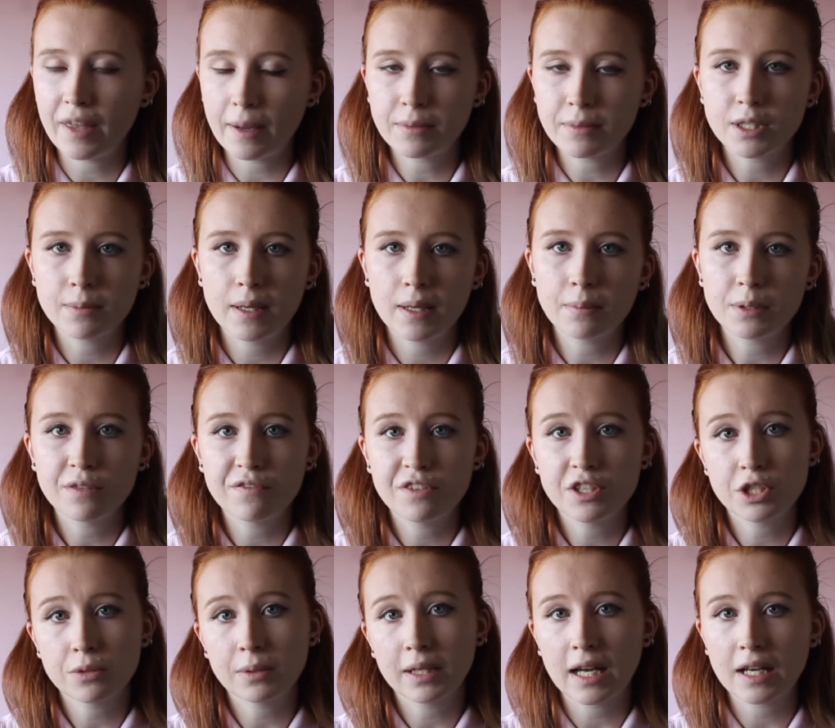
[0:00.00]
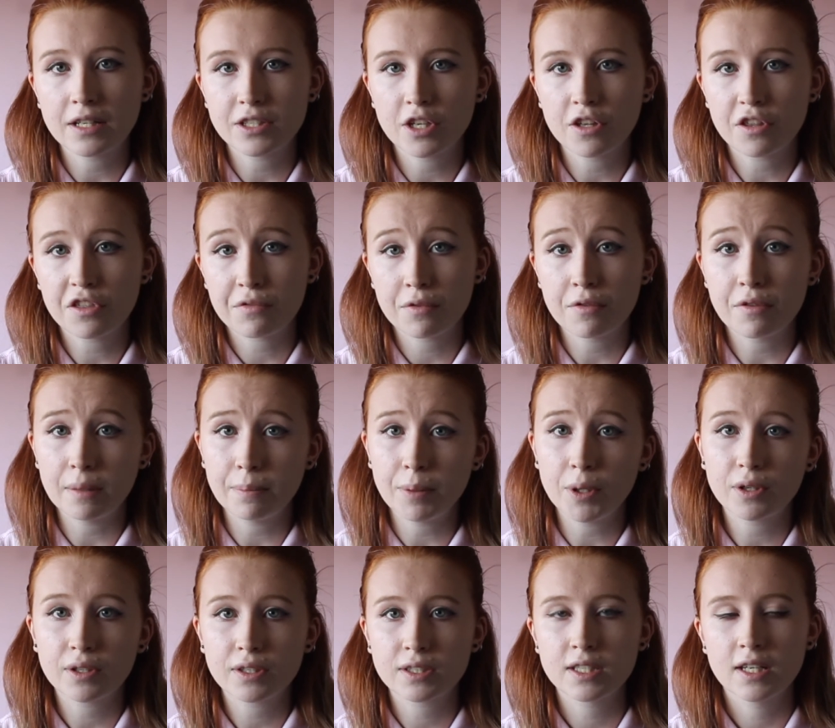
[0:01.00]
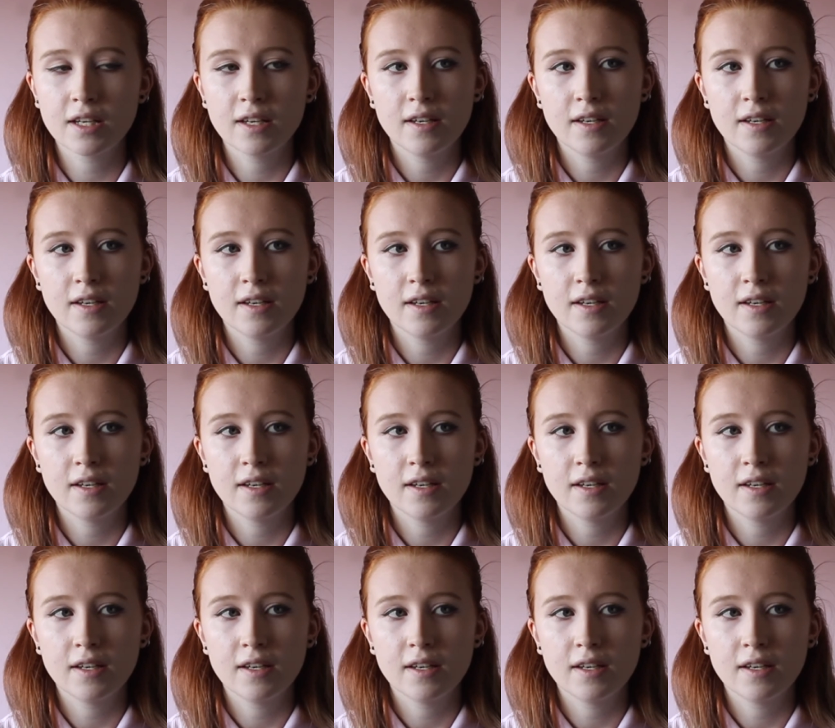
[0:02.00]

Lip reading: them to be able to visualise her through the books